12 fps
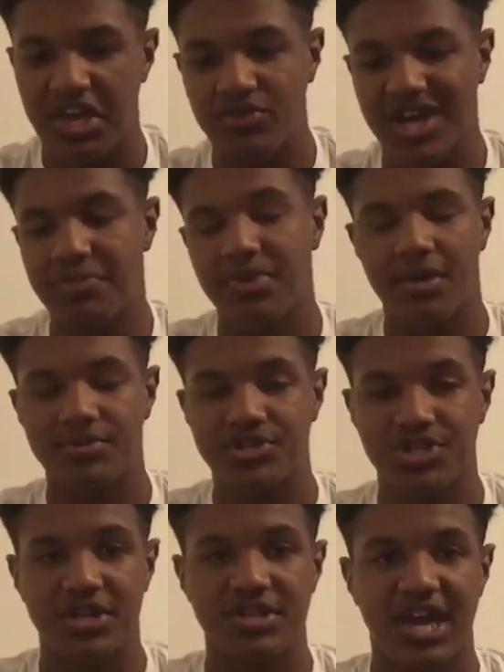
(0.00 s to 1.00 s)
and you got to be able to
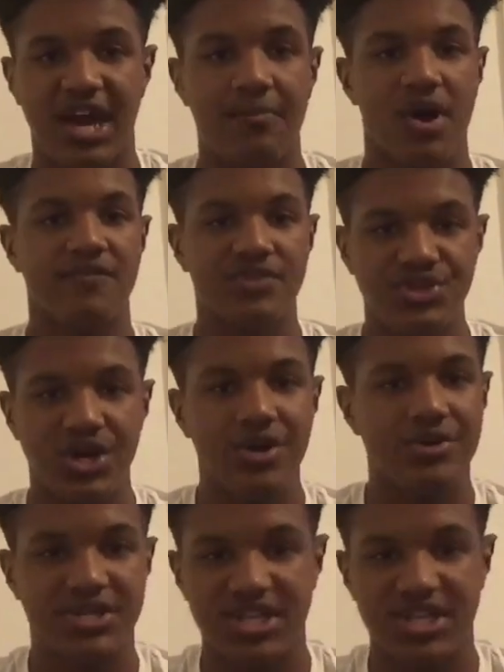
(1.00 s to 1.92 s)
shut down Marvin Jones.